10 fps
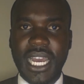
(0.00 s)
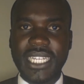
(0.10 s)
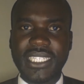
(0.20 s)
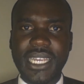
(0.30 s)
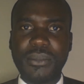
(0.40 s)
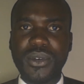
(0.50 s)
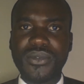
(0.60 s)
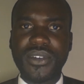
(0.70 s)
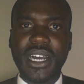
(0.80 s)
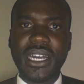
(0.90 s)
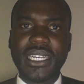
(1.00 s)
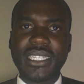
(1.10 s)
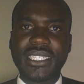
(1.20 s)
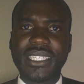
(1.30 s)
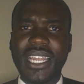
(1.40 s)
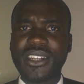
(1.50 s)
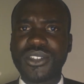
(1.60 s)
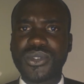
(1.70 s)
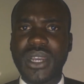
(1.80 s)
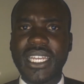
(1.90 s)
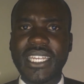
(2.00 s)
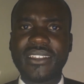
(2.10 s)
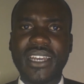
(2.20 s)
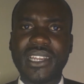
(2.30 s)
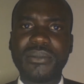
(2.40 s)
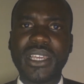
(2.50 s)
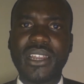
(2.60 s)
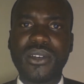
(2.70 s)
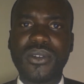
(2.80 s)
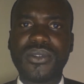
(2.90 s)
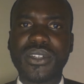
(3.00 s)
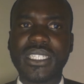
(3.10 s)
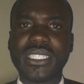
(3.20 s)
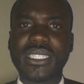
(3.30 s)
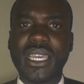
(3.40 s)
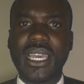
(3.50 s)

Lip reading: And some of the scenarios where death can be unlawful is